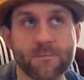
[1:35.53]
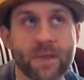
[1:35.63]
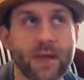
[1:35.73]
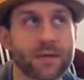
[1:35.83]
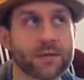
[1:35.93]

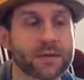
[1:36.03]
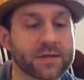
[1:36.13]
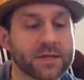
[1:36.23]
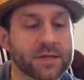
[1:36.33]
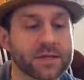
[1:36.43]
And this
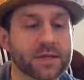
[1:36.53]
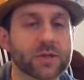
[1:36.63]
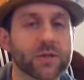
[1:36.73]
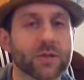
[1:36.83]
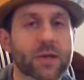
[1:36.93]
is an
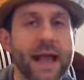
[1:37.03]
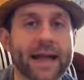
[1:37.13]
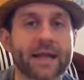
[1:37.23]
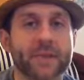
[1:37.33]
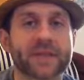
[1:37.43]
essential
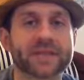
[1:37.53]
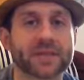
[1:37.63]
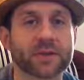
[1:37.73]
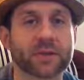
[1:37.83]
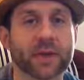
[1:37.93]
academic
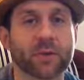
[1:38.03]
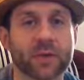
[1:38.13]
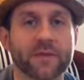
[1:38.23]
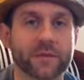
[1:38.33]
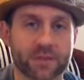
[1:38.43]
skill that will
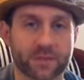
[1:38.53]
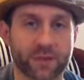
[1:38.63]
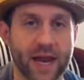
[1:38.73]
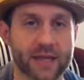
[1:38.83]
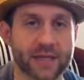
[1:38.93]
give you some
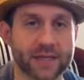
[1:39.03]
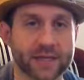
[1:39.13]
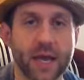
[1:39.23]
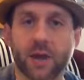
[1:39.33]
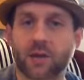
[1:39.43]
practice
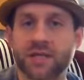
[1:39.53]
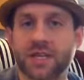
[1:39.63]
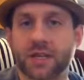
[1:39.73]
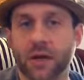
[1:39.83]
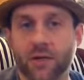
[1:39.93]

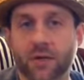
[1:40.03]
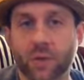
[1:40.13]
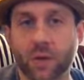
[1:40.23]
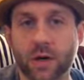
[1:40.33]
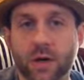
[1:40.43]
critiquing others'
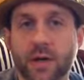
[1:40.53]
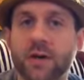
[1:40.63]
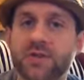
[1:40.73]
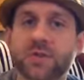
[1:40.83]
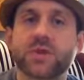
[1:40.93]
work and
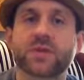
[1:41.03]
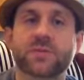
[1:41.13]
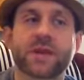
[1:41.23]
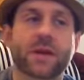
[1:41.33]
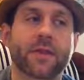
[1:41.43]
also just
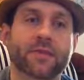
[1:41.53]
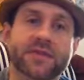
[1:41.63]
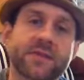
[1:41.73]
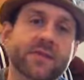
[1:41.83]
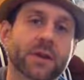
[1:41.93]
being on the
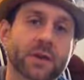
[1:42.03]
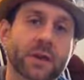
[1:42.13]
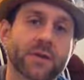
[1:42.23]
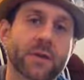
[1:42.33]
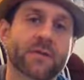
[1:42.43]
receiving end
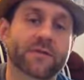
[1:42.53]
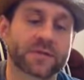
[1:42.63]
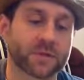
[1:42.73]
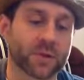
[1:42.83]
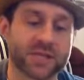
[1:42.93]
of
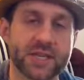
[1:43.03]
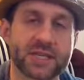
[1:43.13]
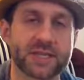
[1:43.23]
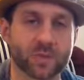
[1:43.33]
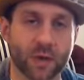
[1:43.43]
some
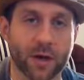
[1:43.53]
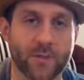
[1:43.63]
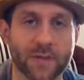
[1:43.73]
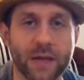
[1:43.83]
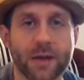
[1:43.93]
critiques as well.
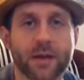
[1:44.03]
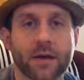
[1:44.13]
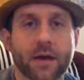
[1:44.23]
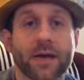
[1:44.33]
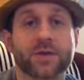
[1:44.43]

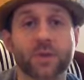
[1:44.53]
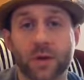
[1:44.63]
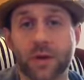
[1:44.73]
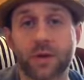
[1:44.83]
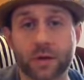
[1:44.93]
And I do
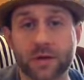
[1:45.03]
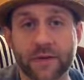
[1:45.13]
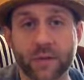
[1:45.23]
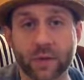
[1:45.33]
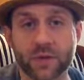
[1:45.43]
want to encourage
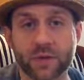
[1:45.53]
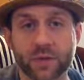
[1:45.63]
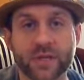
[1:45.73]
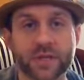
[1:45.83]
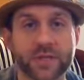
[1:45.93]
everyone to
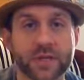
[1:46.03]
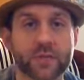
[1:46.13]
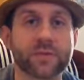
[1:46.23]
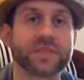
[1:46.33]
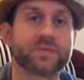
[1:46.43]
please be
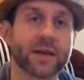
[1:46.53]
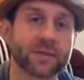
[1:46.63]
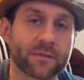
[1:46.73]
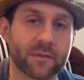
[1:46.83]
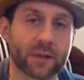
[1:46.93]

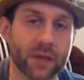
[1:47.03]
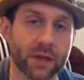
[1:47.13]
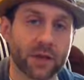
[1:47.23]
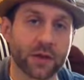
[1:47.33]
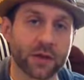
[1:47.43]
respectful
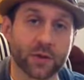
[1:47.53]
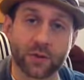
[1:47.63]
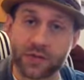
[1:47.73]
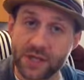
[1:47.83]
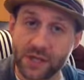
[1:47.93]
in your
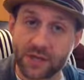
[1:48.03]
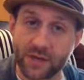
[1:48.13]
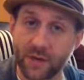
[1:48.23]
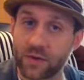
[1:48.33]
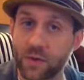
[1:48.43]
critiques of
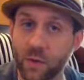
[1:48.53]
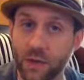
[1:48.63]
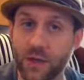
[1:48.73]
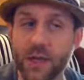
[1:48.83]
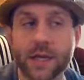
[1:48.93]
others'
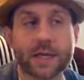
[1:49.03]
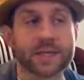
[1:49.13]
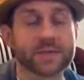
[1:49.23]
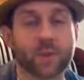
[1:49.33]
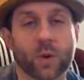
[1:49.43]
work.
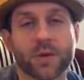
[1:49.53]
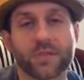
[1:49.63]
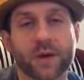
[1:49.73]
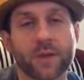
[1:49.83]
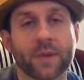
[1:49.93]
It's important to
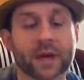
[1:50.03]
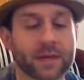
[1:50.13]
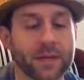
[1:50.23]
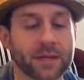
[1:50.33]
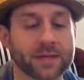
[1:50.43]
bear in
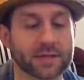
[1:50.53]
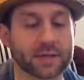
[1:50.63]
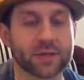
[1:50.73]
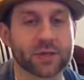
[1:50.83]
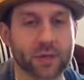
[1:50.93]
mind that
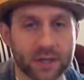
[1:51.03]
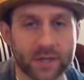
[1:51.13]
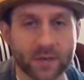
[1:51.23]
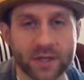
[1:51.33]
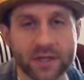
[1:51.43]
constructive
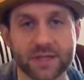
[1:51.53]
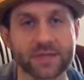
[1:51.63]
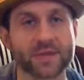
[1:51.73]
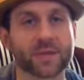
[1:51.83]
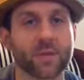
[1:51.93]

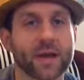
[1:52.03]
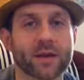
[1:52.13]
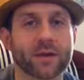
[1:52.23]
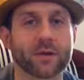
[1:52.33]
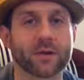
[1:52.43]
criticism is the way to
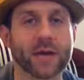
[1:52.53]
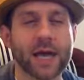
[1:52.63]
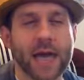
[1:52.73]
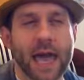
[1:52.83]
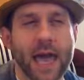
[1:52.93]
go.
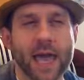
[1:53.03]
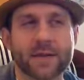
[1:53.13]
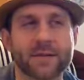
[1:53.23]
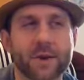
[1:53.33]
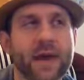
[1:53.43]
And
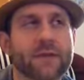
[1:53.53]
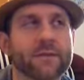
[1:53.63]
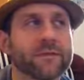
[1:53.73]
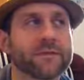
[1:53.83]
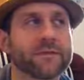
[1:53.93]
if you have
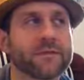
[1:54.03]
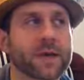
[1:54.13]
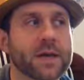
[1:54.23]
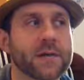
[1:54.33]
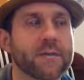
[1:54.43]

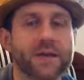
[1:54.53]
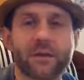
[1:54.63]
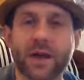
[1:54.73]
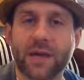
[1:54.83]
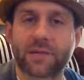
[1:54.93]

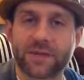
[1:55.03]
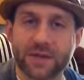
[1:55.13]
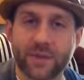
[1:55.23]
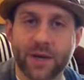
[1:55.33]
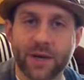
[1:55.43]
feedback for
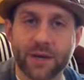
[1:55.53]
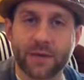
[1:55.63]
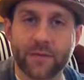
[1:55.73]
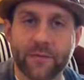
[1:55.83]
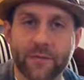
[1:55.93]
somebody,
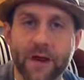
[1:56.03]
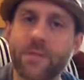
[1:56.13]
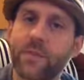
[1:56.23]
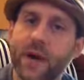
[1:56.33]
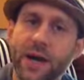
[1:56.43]
frame
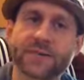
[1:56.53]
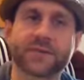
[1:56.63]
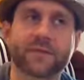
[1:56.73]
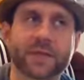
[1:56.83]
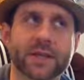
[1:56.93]
it
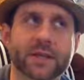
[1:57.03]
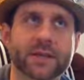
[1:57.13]
positively.